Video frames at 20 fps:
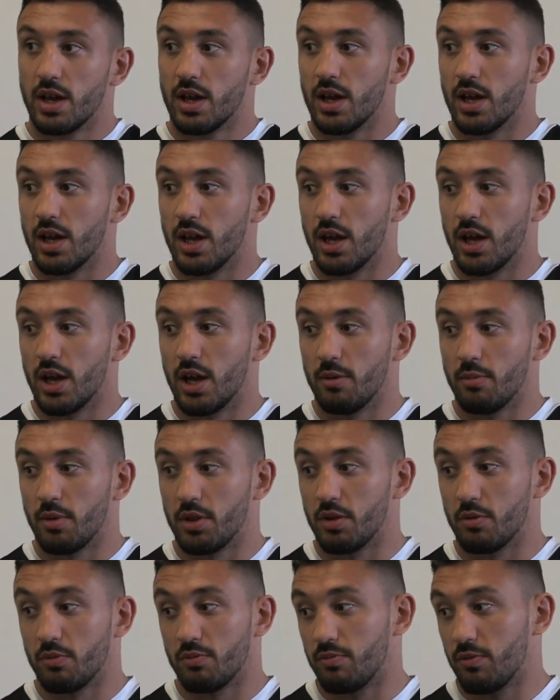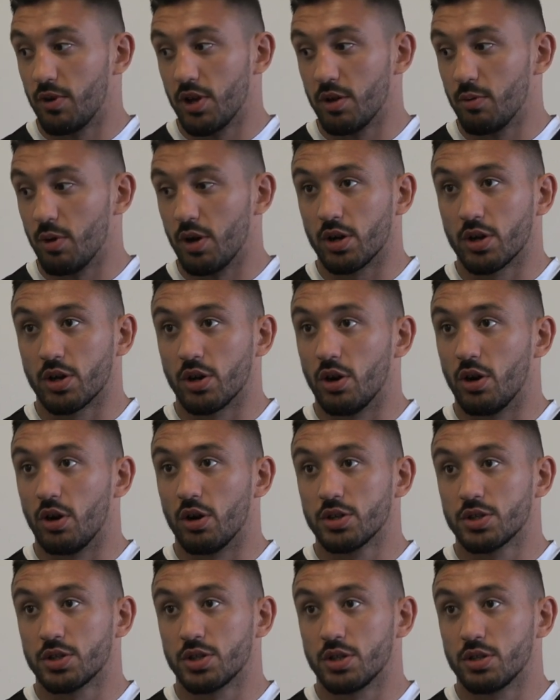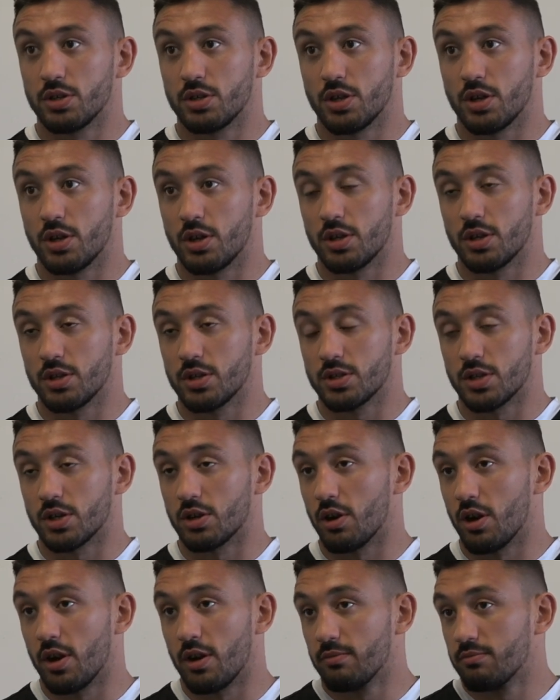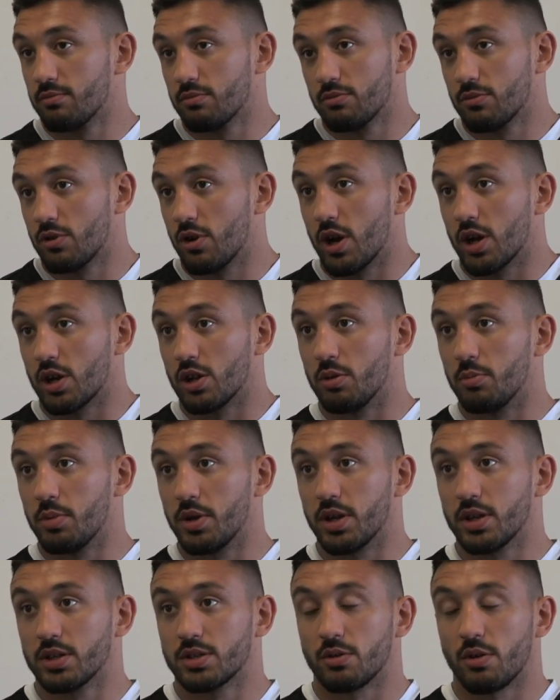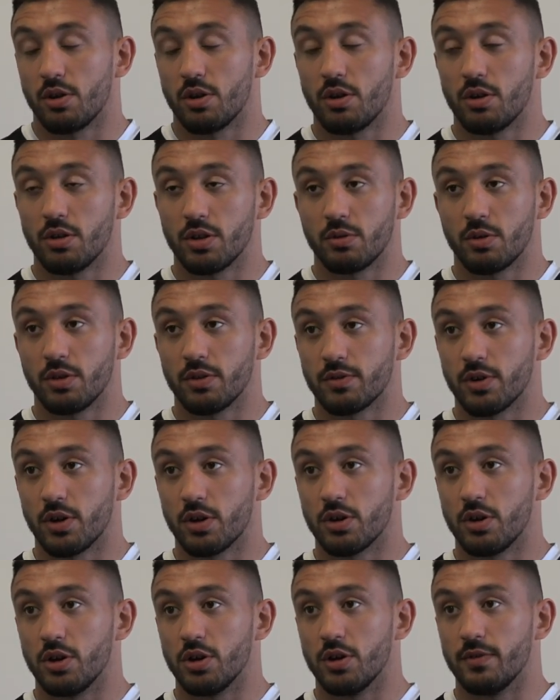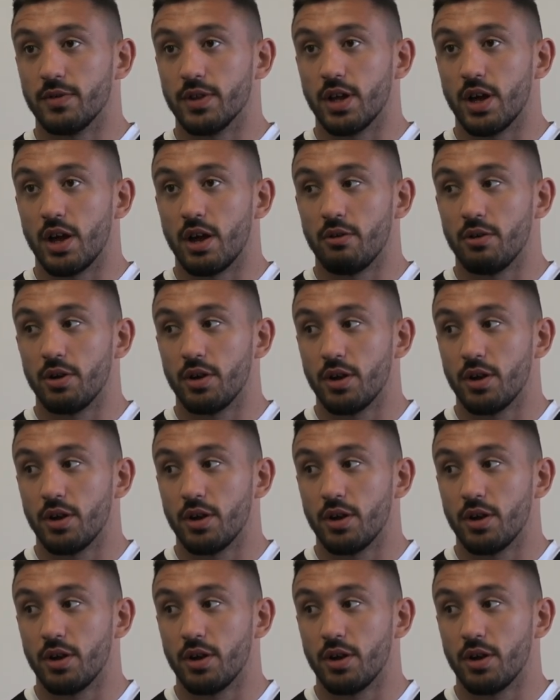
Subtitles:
and they're really well coached, and you know, it's a great club in it, Toronto, what they've got going over there.